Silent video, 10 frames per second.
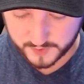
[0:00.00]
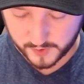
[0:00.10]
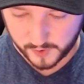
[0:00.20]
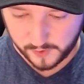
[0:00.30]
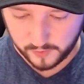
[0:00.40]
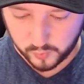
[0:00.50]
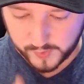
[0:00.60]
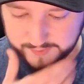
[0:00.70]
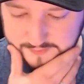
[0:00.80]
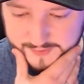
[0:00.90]
All
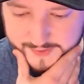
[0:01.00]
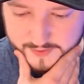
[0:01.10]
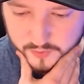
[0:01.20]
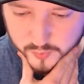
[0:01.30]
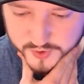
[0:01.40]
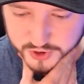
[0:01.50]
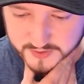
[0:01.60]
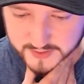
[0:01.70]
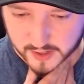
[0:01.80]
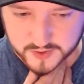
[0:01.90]
one lane. Ooh, we should
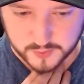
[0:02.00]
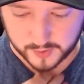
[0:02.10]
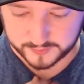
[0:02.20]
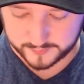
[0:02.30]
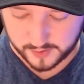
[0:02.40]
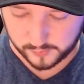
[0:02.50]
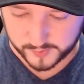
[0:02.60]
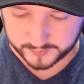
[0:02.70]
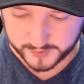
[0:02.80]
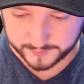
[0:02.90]
have done ours all one, all
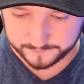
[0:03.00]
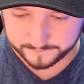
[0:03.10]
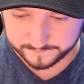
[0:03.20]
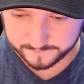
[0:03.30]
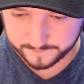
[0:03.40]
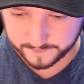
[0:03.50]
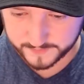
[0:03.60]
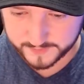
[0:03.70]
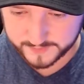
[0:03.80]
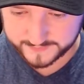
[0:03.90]
one lane.
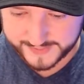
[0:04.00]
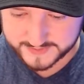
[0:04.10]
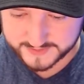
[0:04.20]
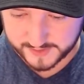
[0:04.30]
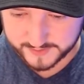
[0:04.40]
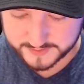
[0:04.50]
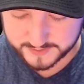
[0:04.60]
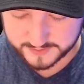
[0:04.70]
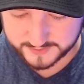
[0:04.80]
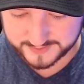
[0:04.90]
That sucks.